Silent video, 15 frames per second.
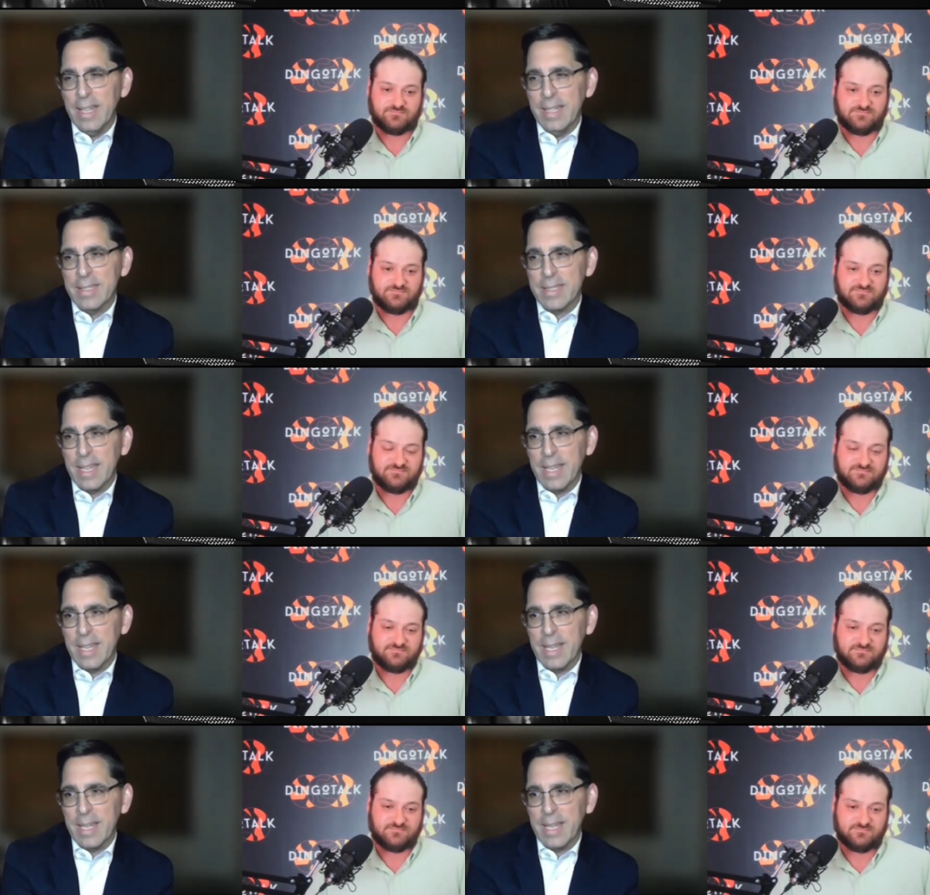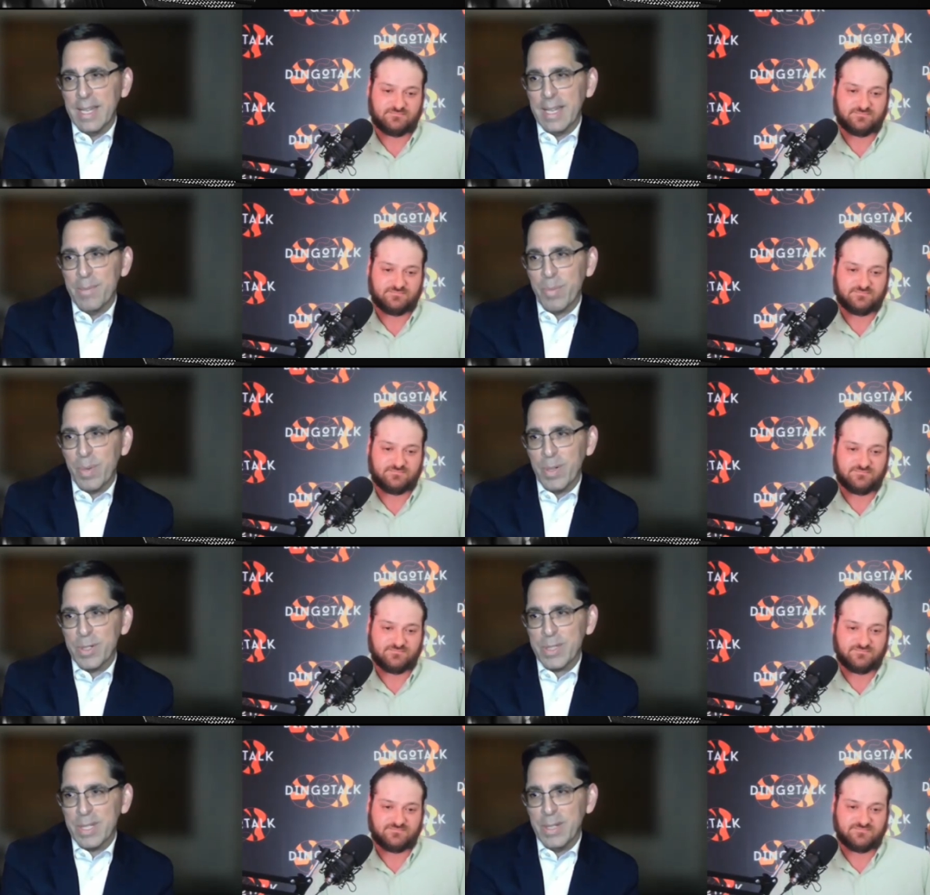Speaker 1: as a uh,
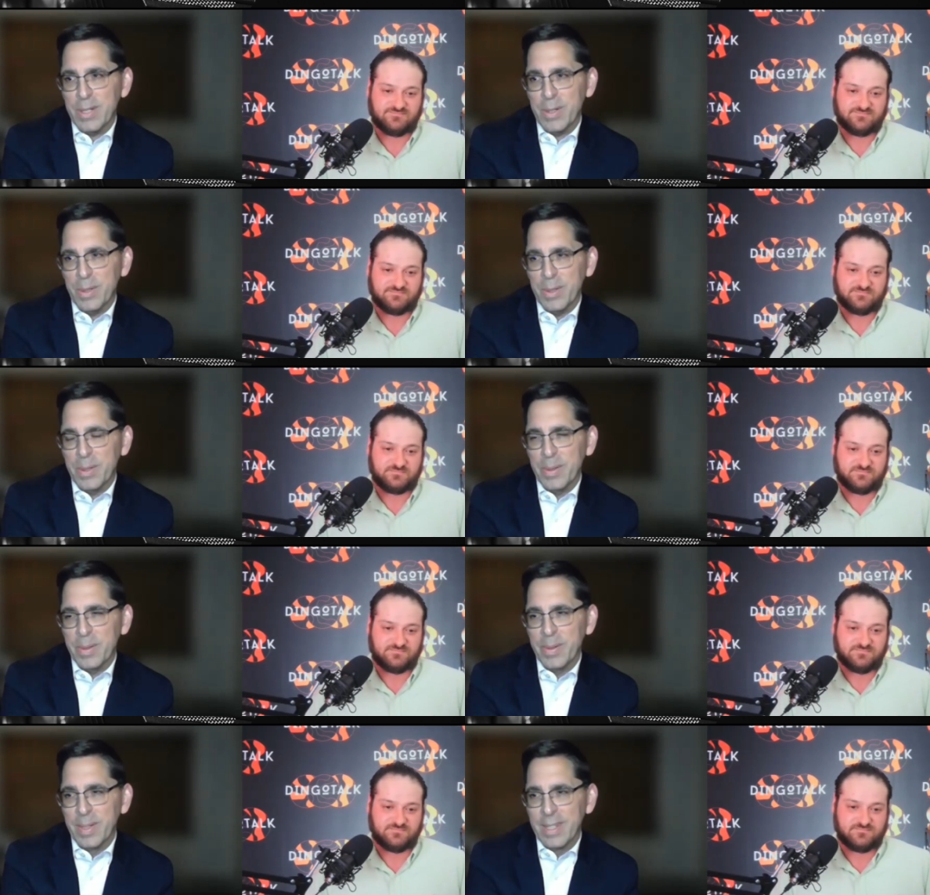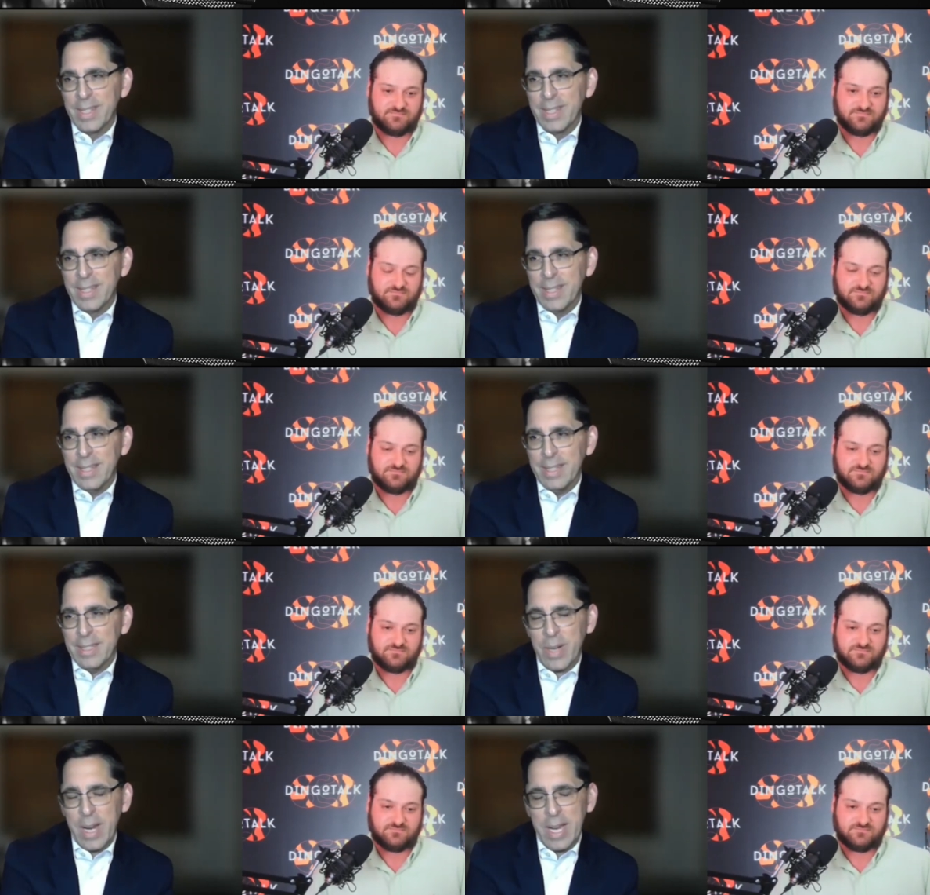person who
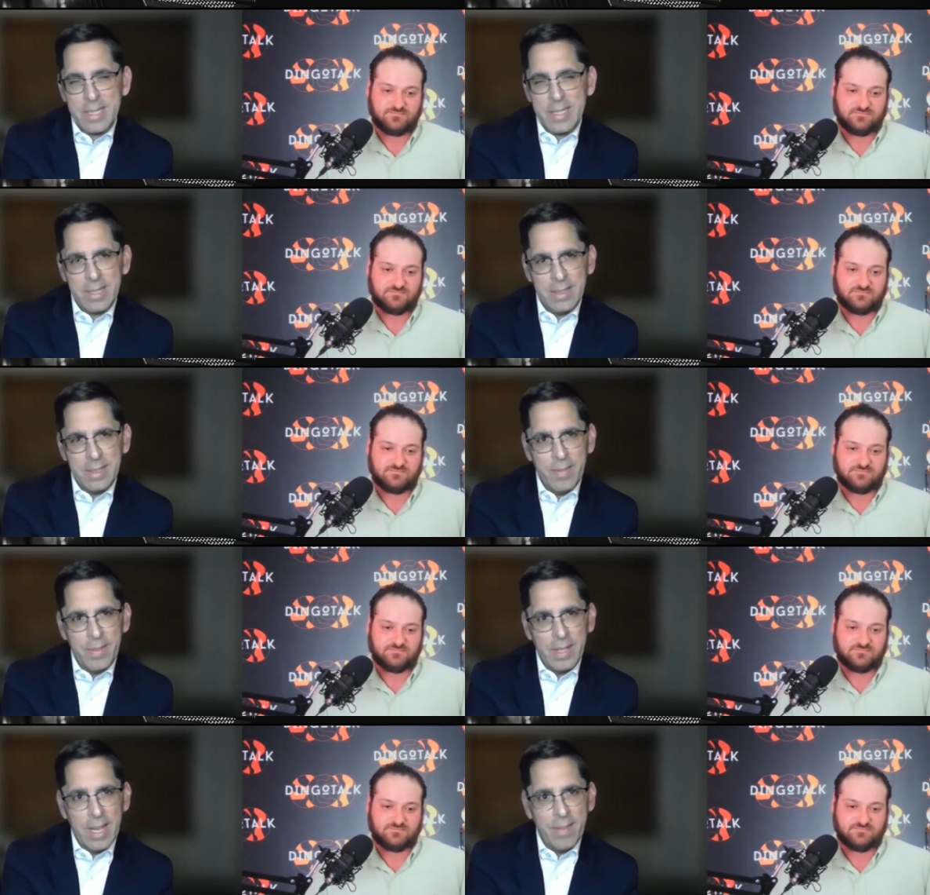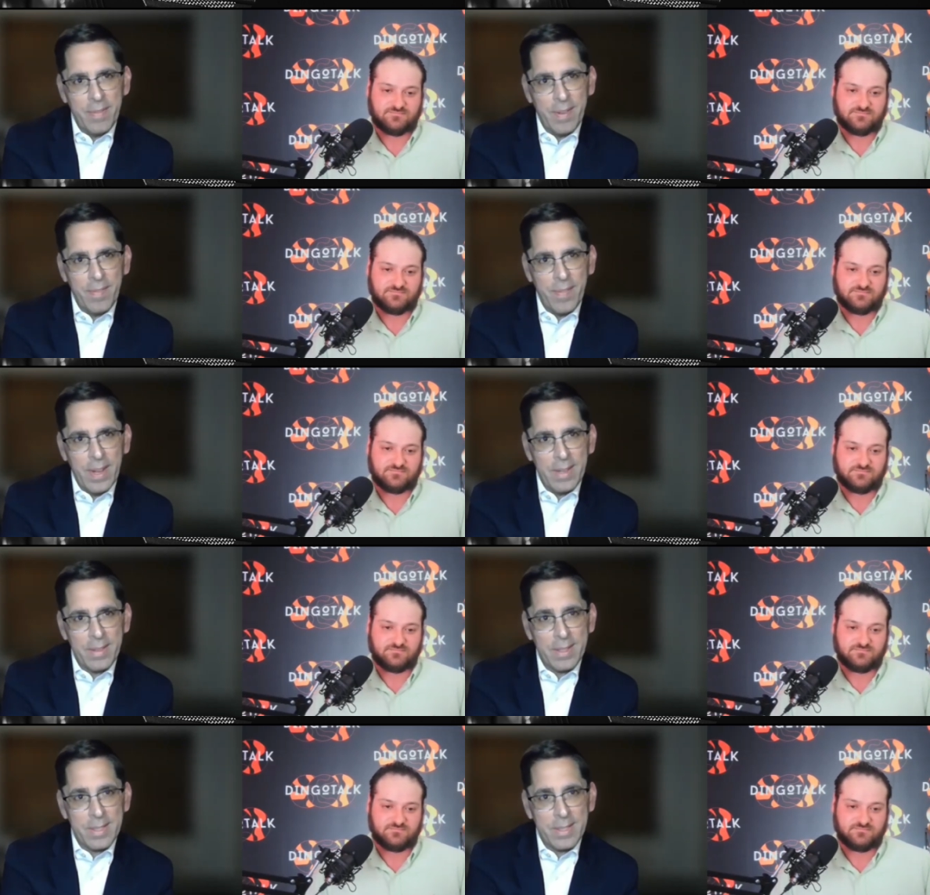uh, tries to live a life of
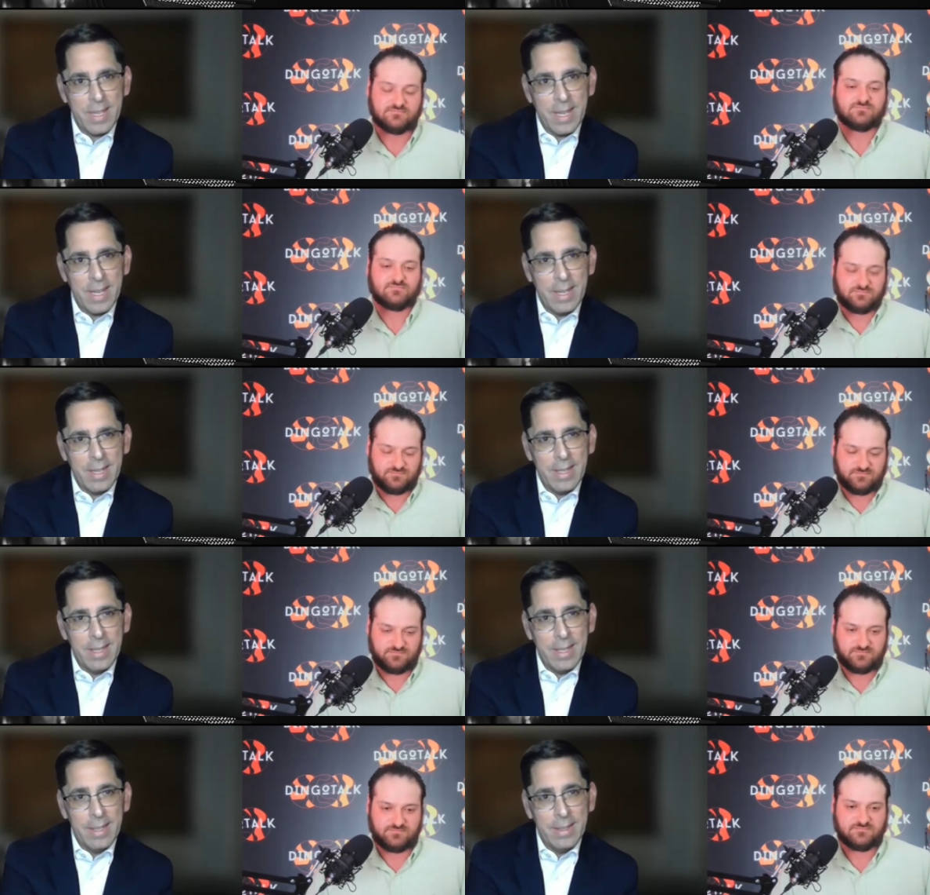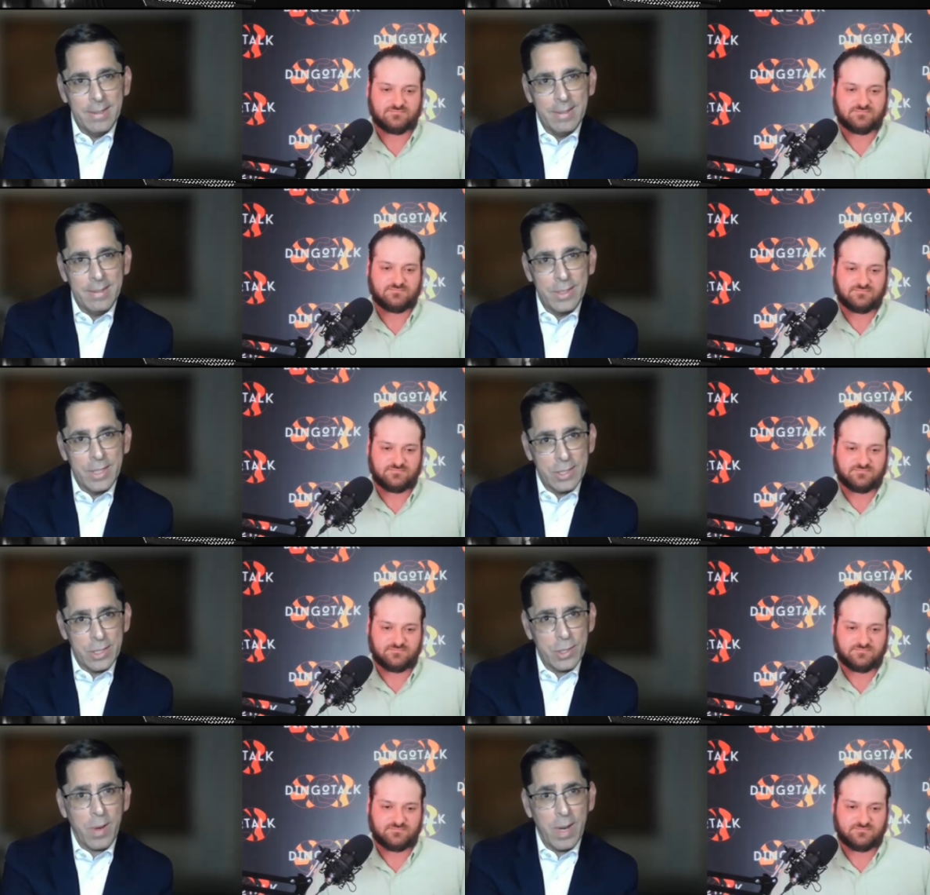faith to say uh,
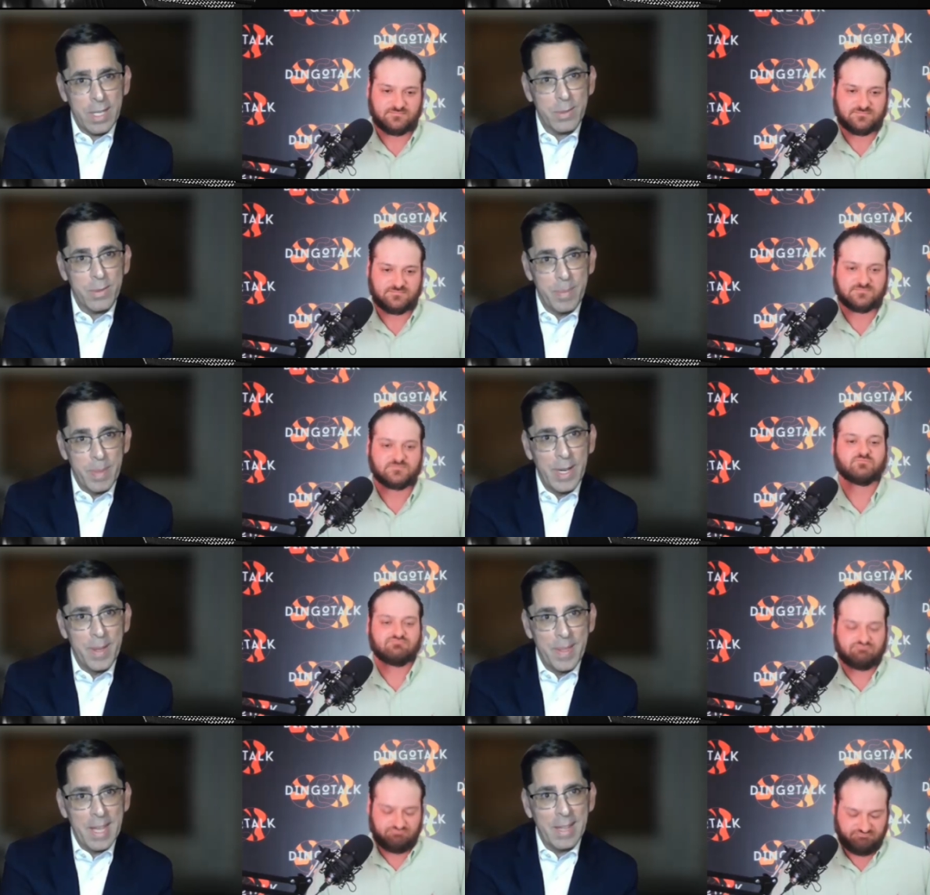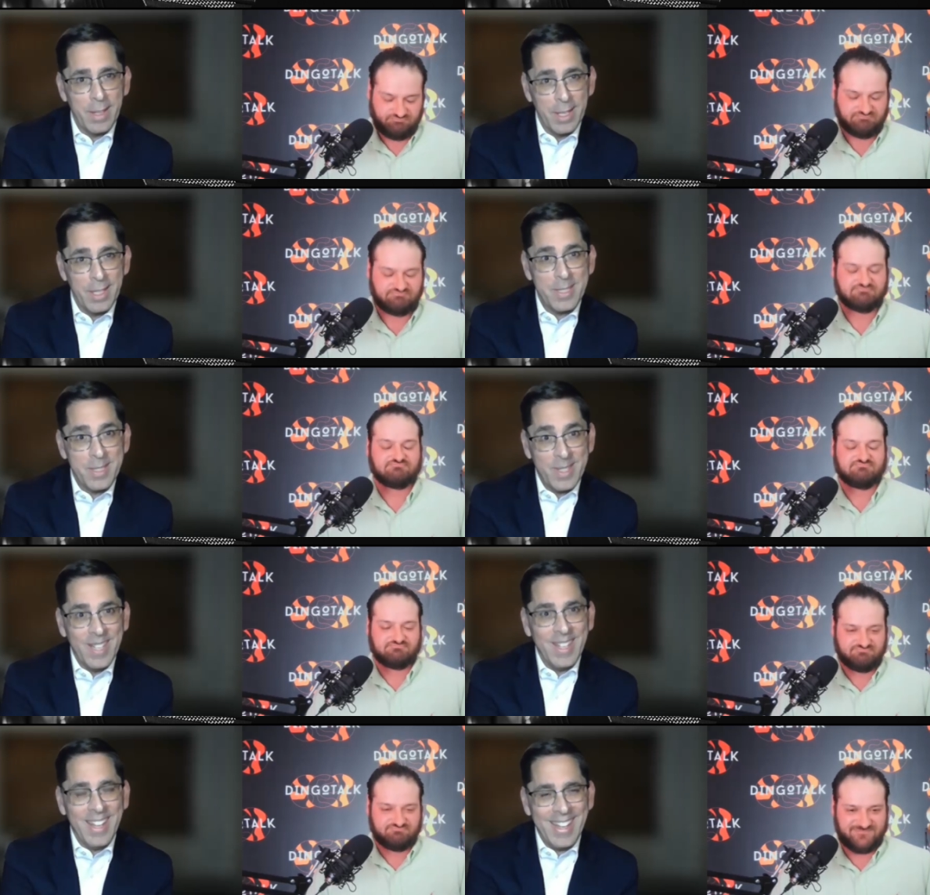Jesus Christ would be on that list